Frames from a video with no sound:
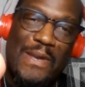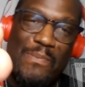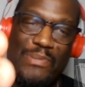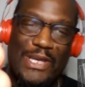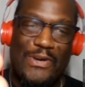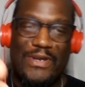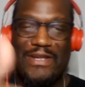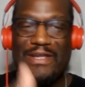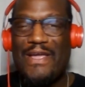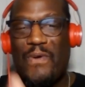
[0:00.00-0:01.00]
the building
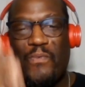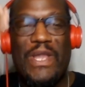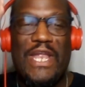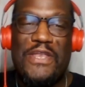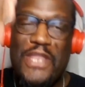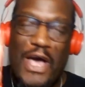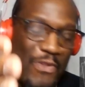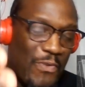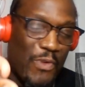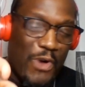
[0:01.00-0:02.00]
with another
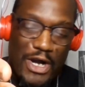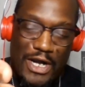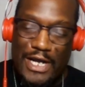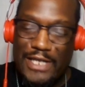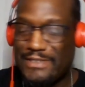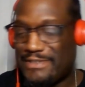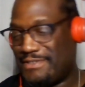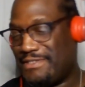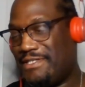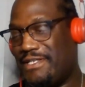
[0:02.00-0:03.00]
one.
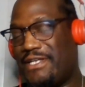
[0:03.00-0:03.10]
You